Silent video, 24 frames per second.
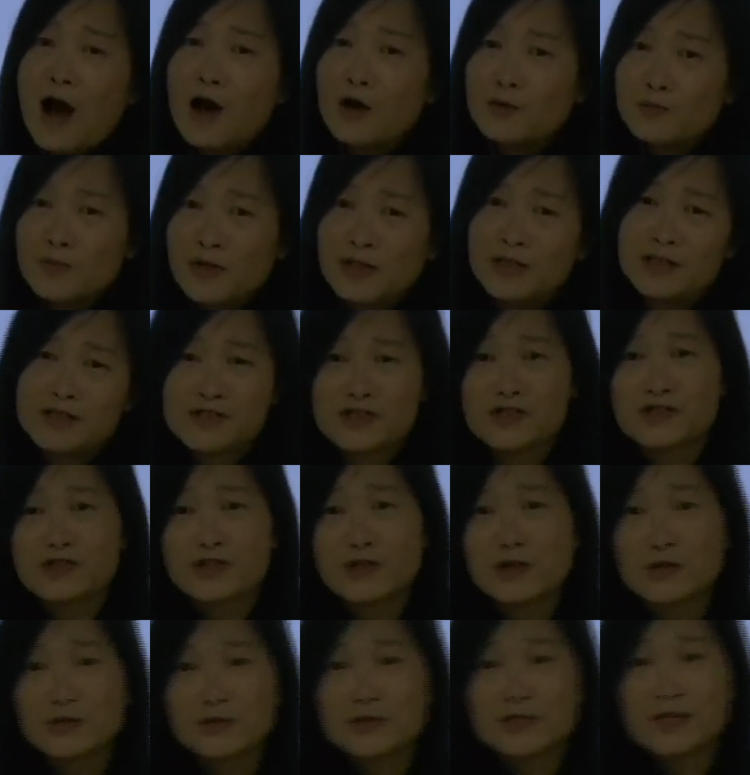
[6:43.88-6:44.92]
how many
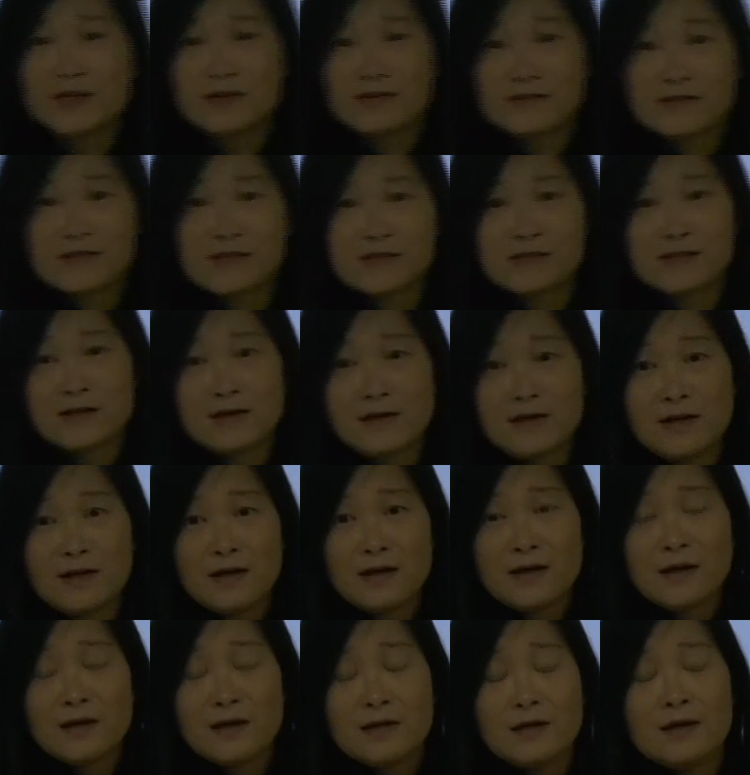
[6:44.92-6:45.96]
students
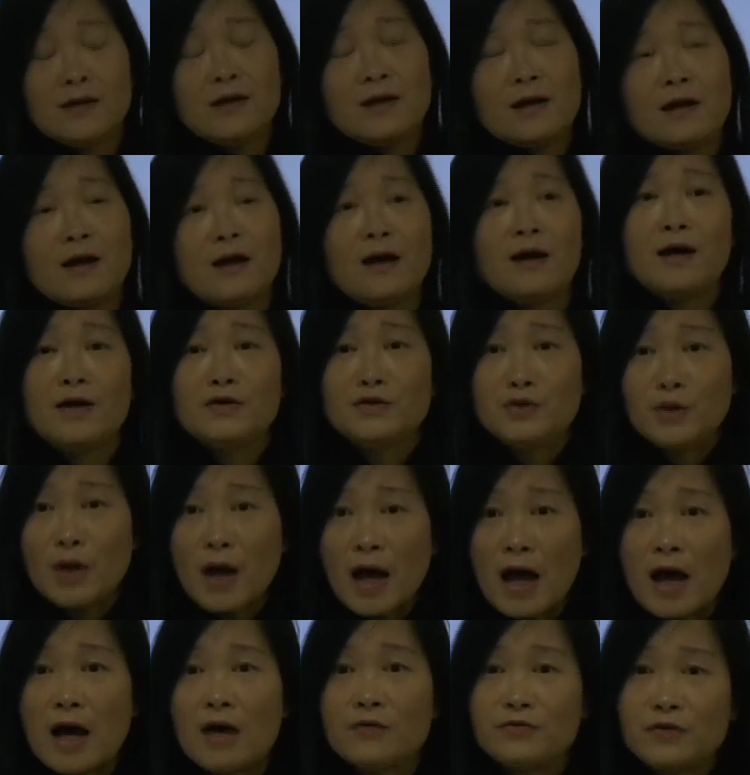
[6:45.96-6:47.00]
you
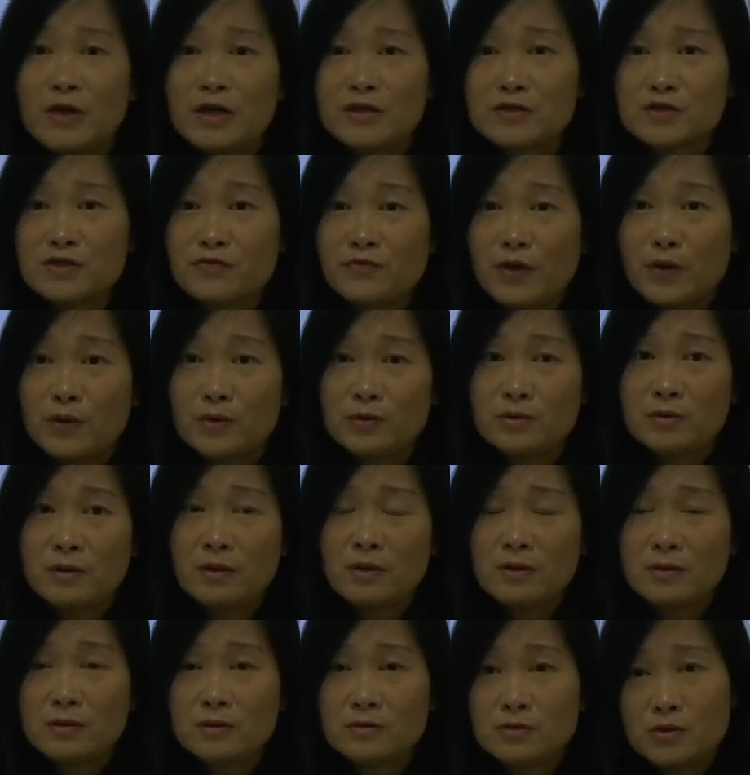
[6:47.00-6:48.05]
have interviewed.
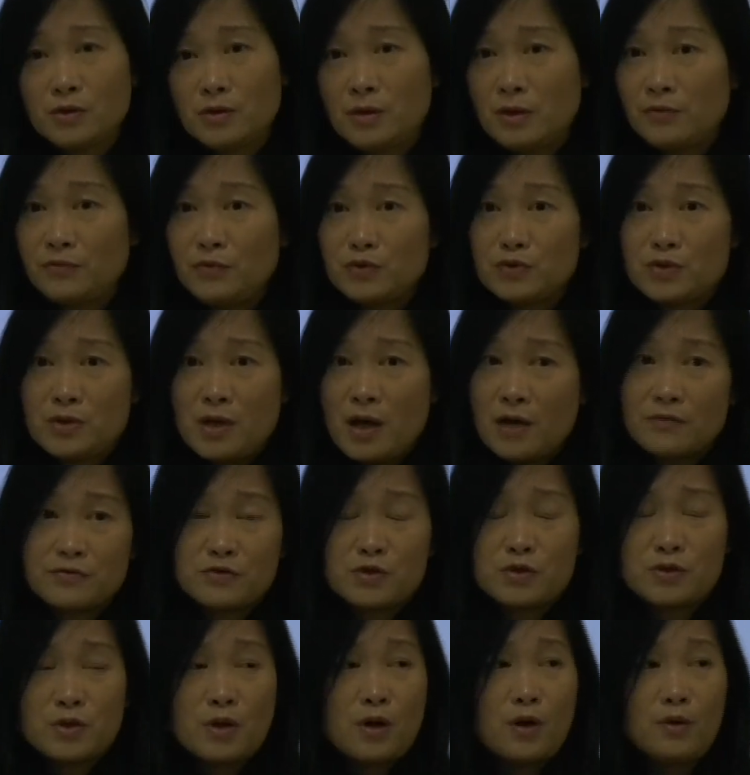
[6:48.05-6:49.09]
If you have
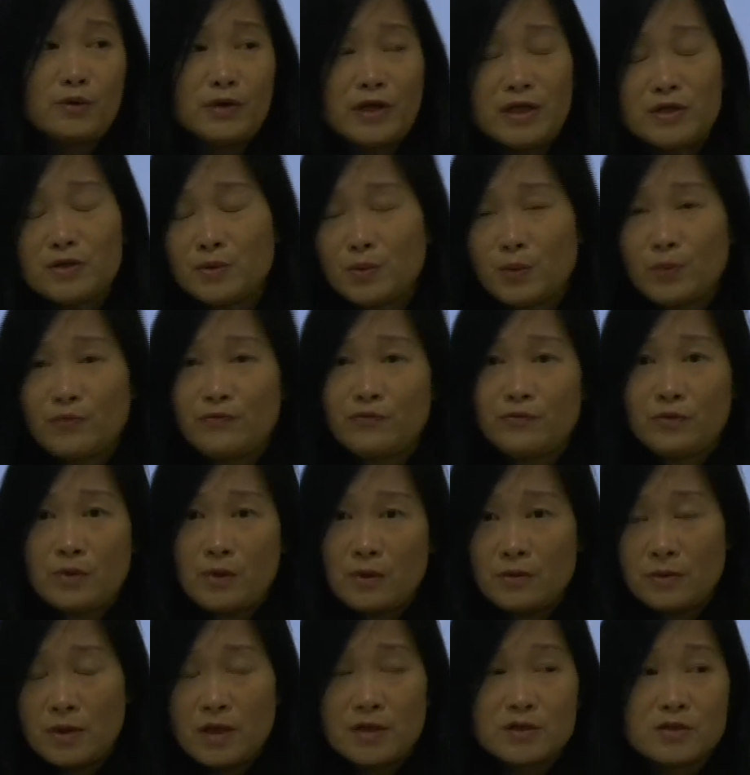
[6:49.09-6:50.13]
only
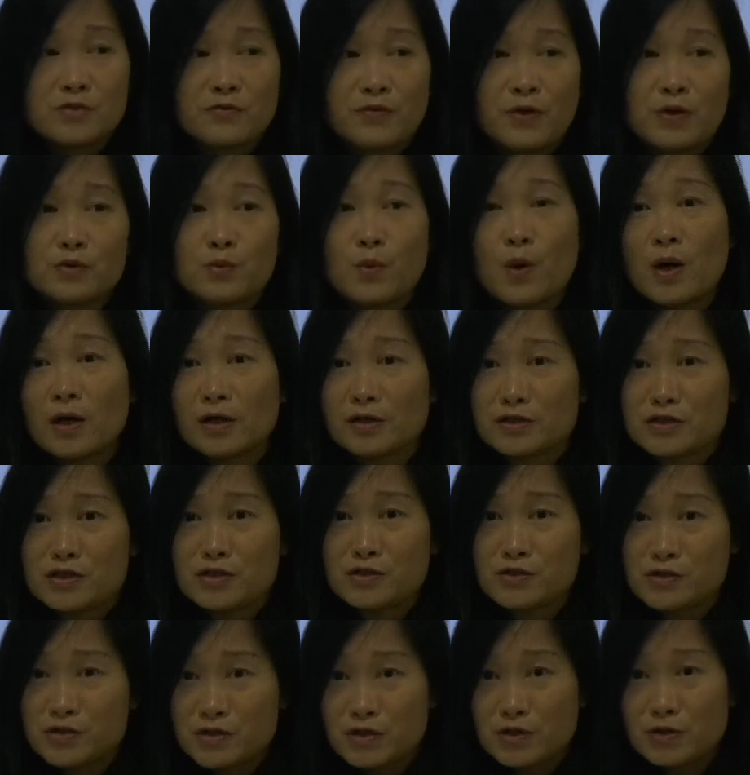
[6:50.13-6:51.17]
interviewed 1 or
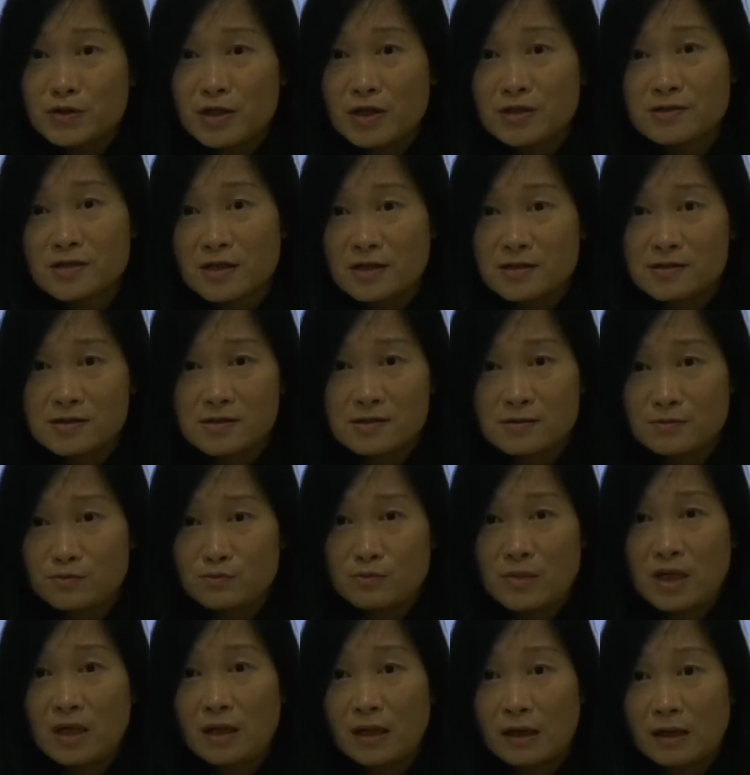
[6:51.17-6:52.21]
2 students, it's
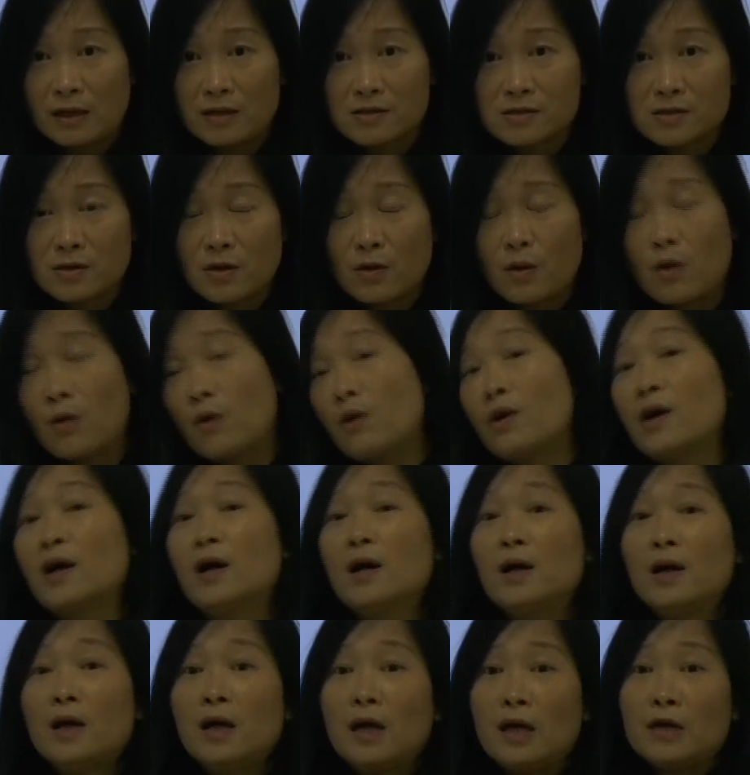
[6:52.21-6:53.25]
meaningless.
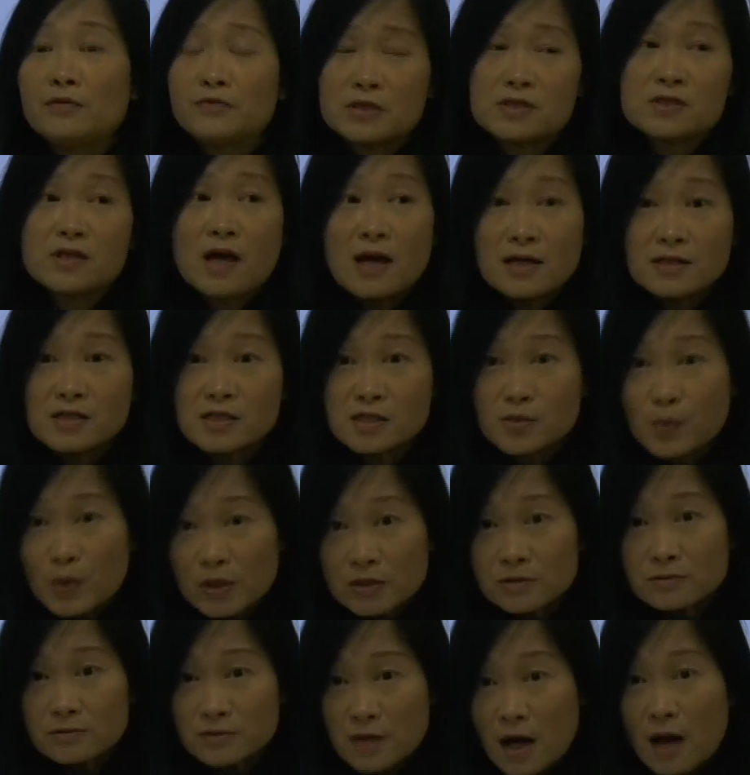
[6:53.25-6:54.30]
Or if the size is
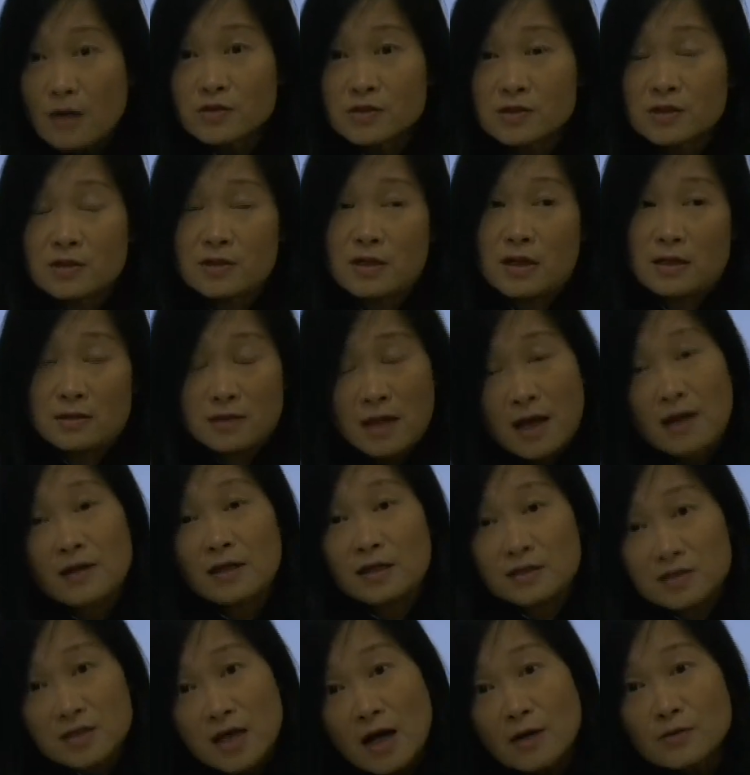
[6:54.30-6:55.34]
1,000,
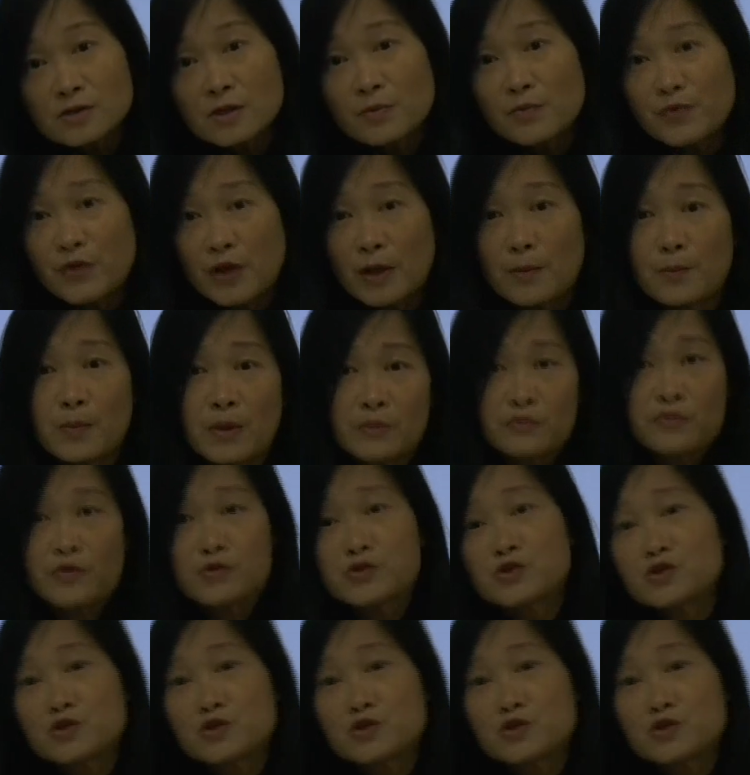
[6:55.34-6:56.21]
then it tells something. But for